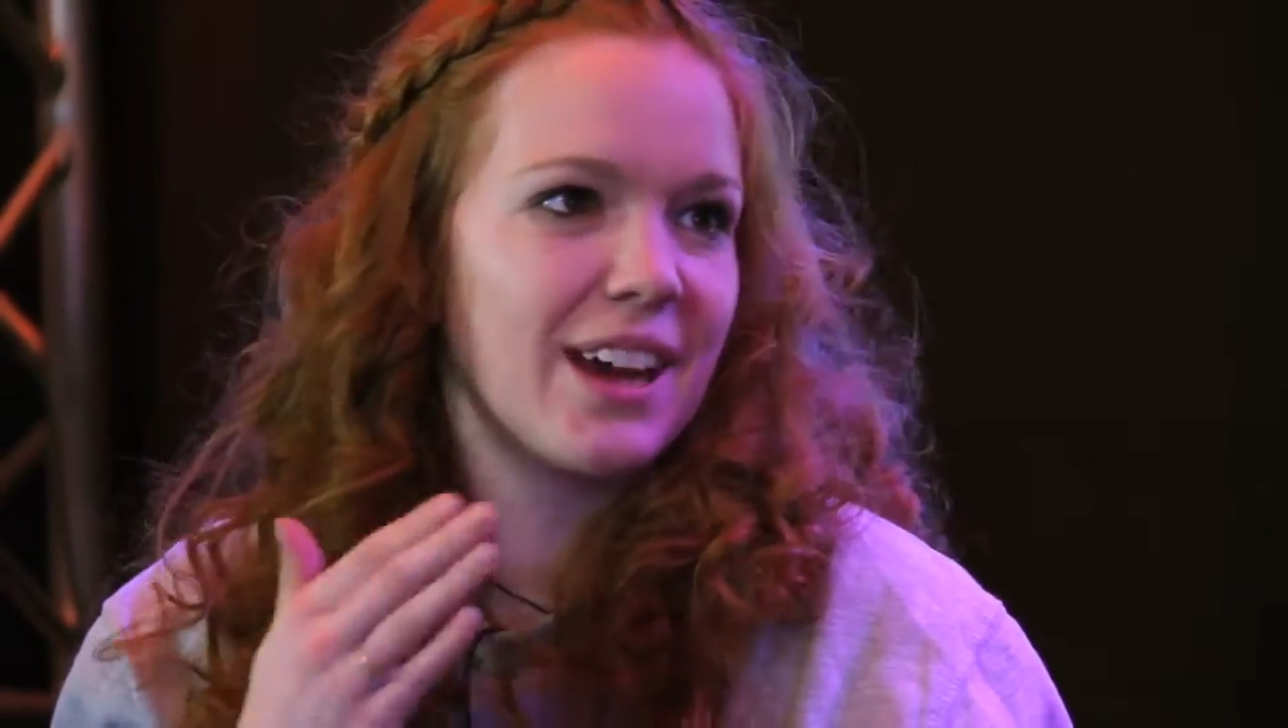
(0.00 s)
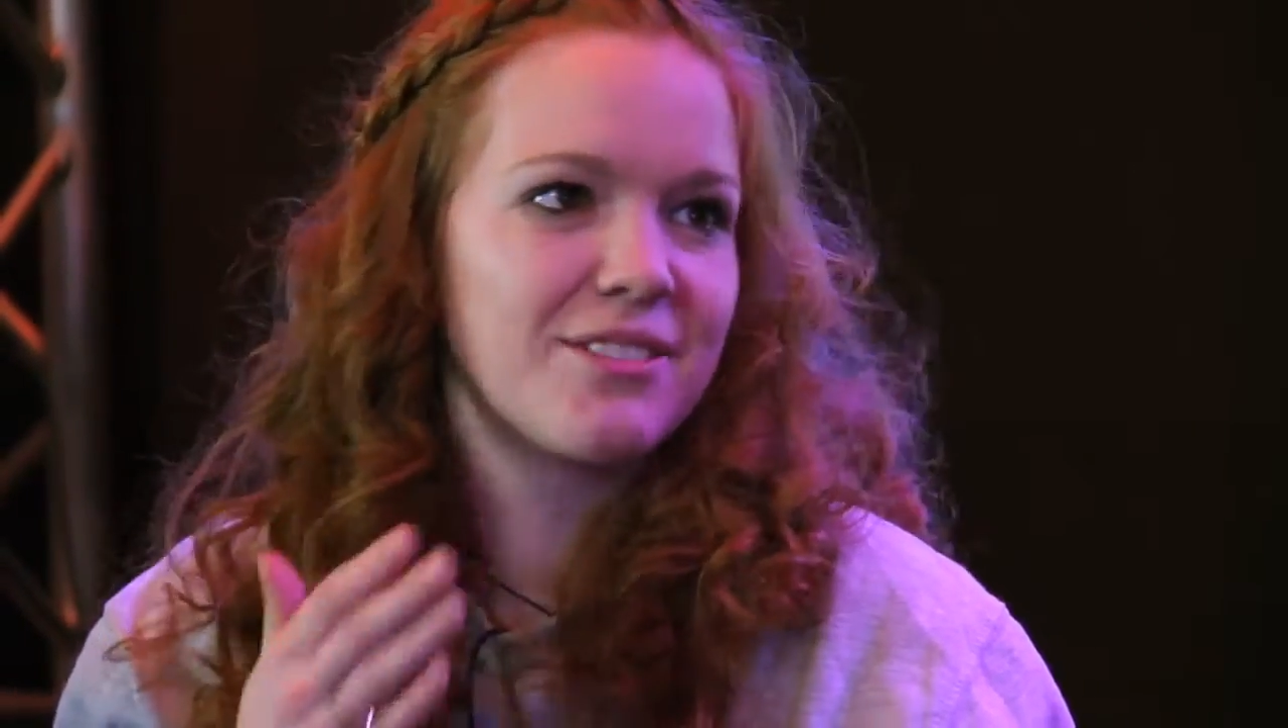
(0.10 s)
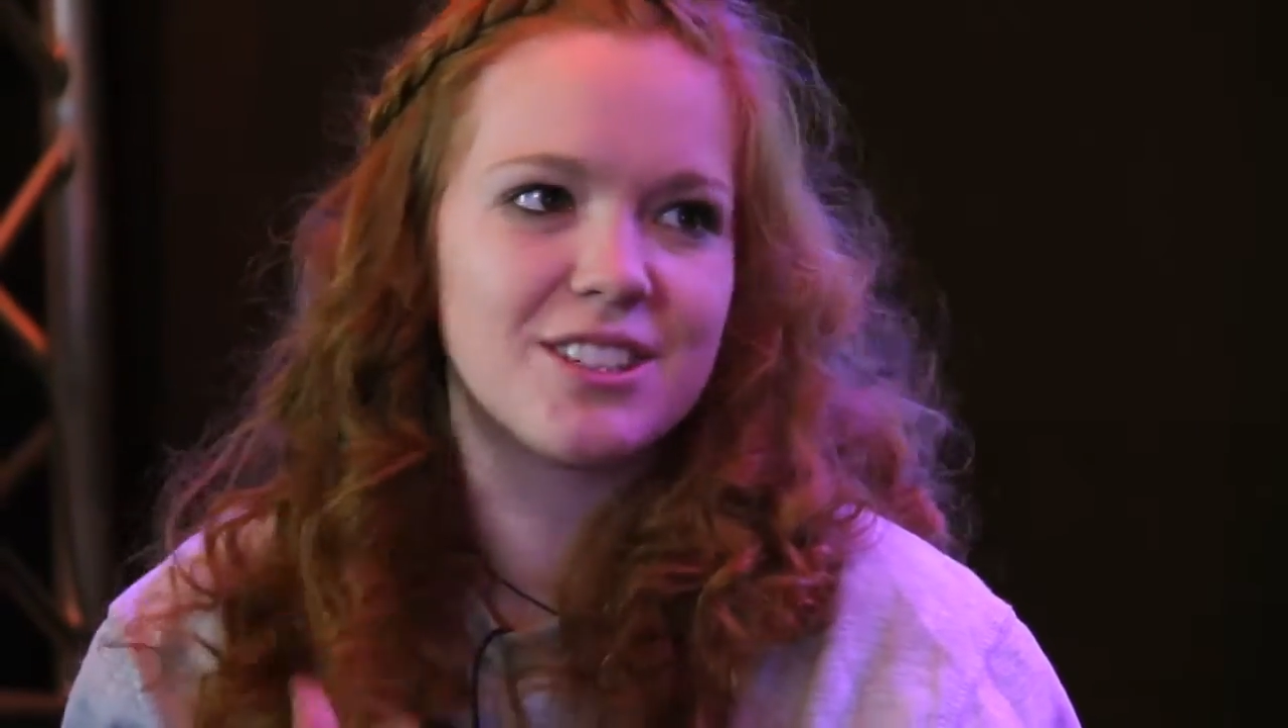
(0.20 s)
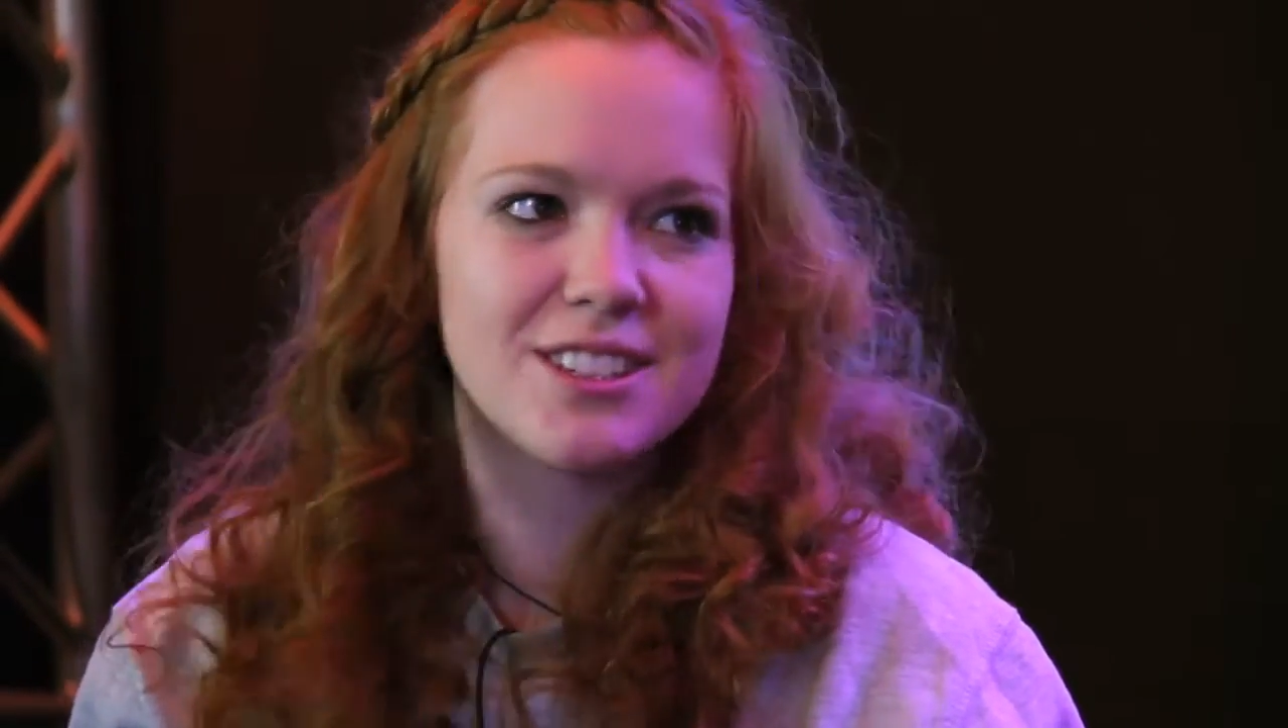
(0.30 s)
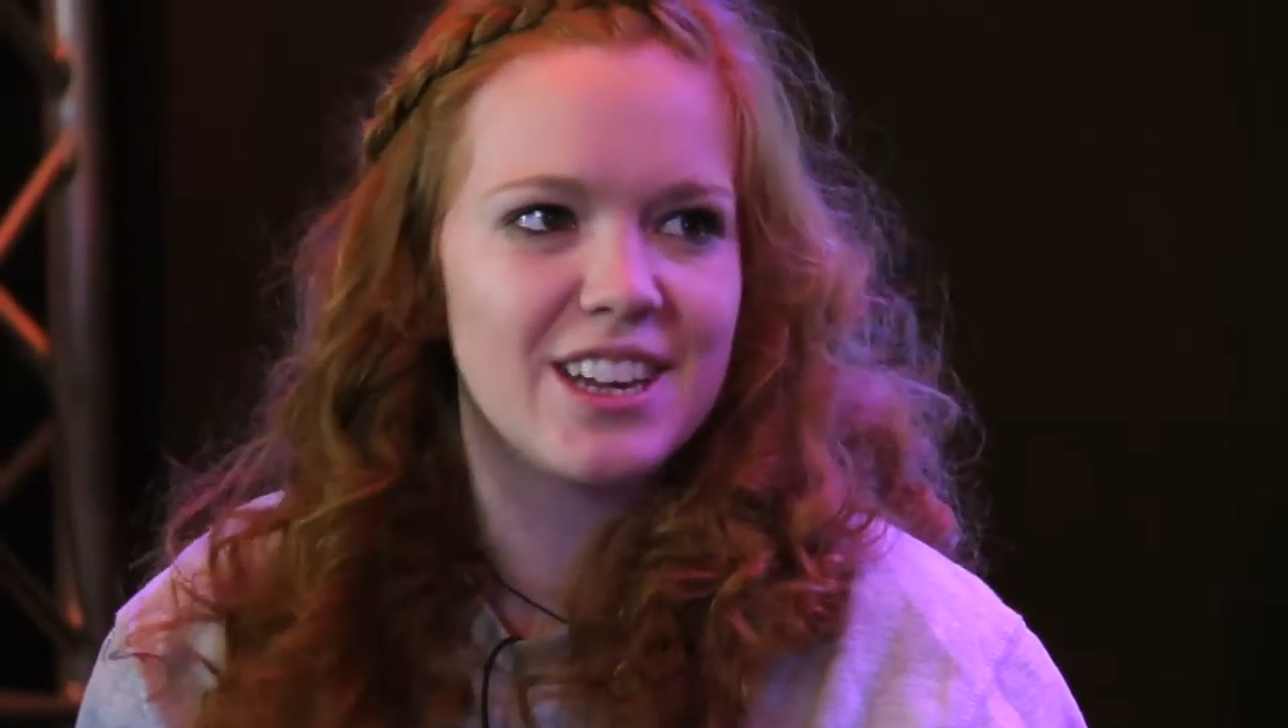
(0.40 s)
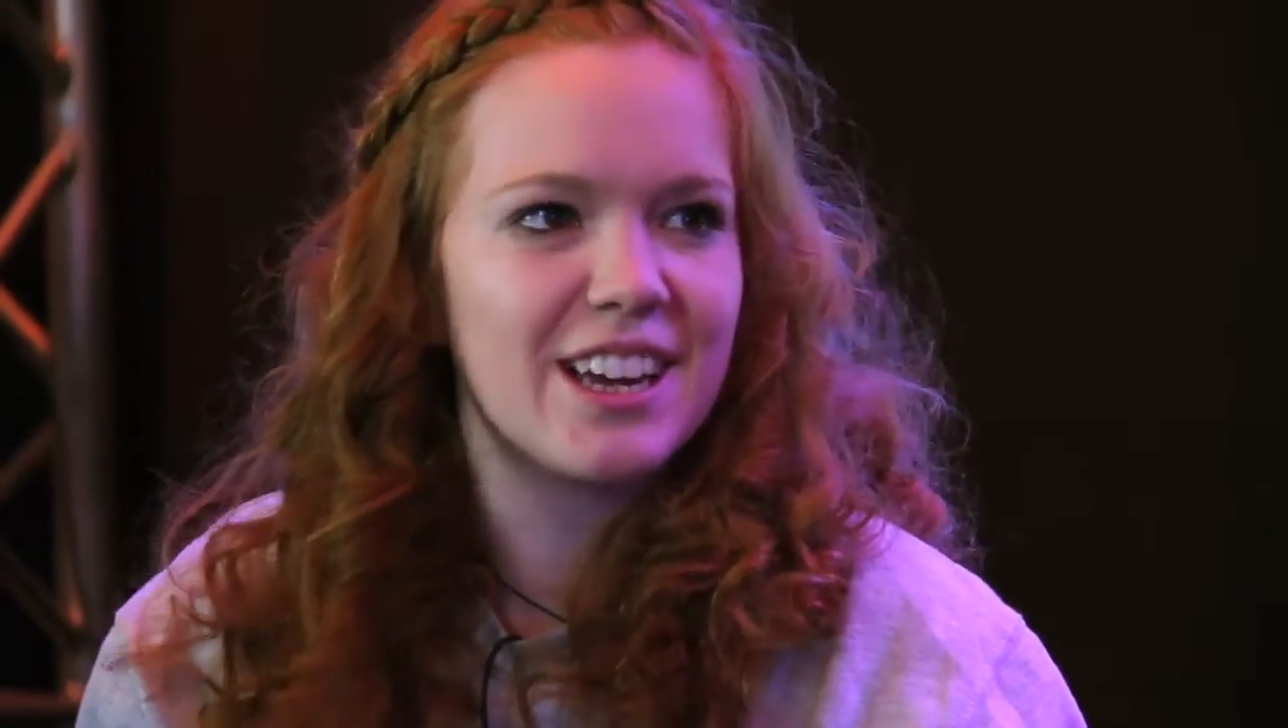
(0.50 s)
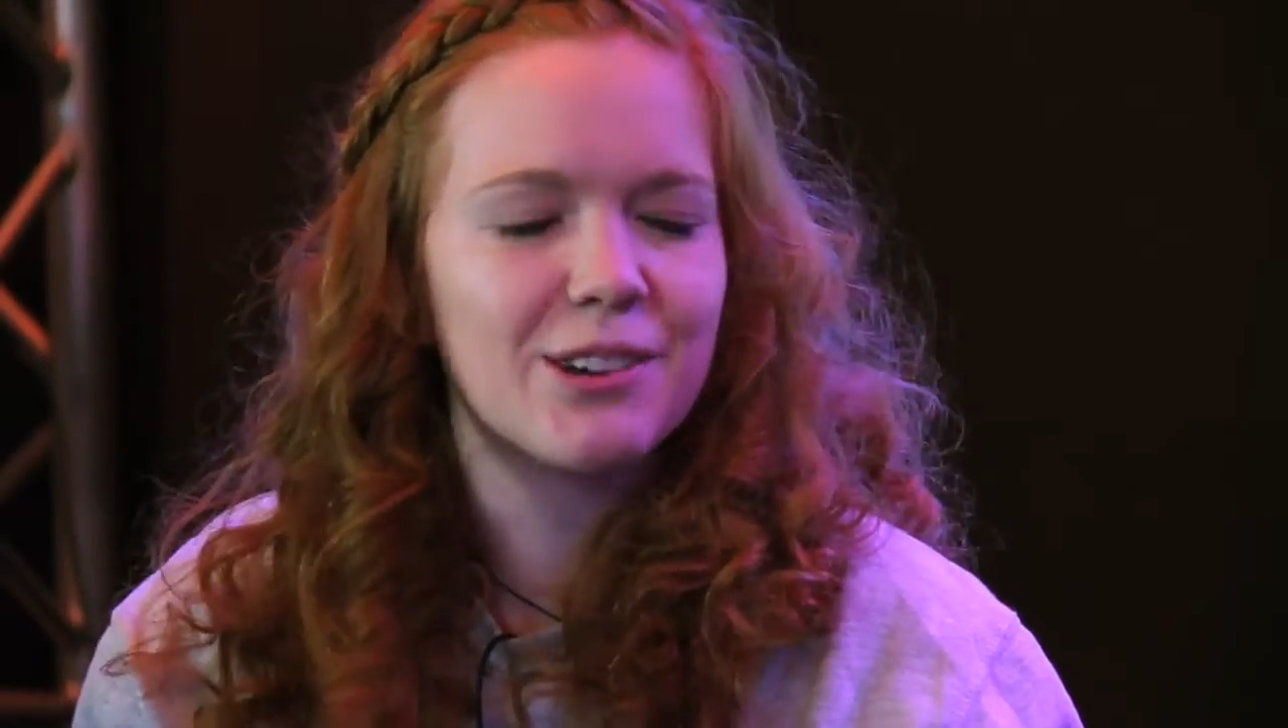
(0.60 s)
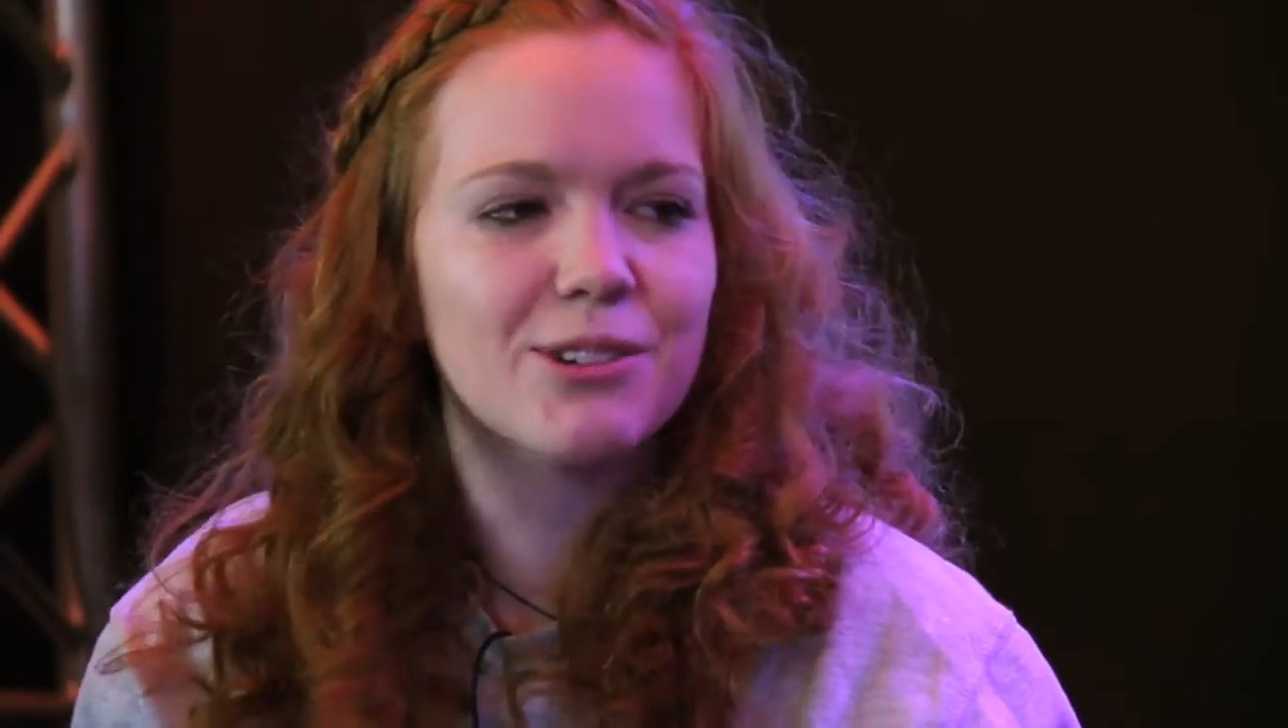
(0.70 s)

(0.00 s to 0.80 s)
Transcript: have to sing and